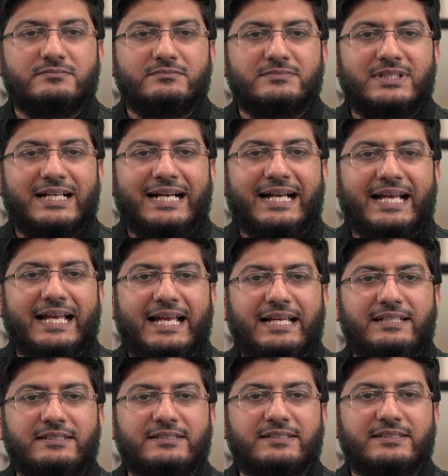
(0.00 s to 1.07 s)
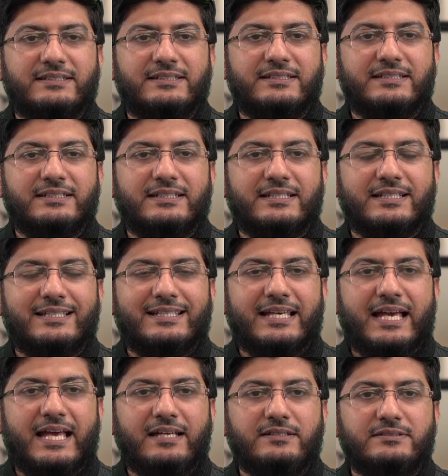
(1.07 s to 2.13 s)
Ha.
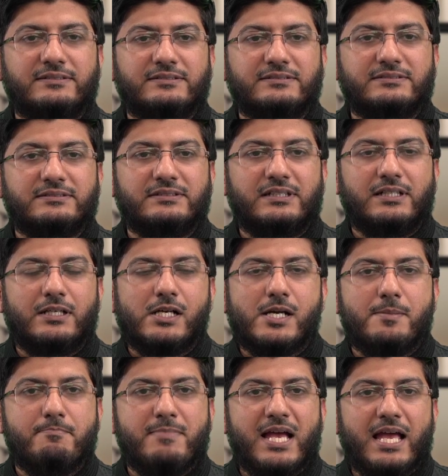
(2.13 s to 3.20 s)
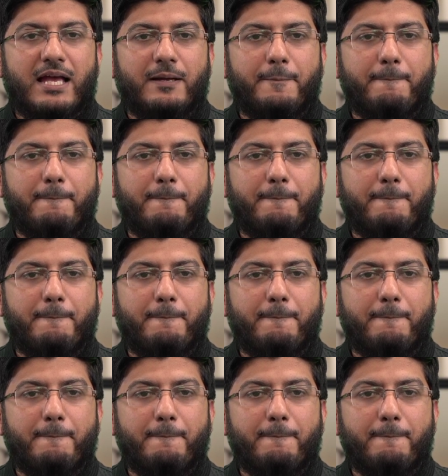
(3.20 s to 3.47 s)
Ka. Ma.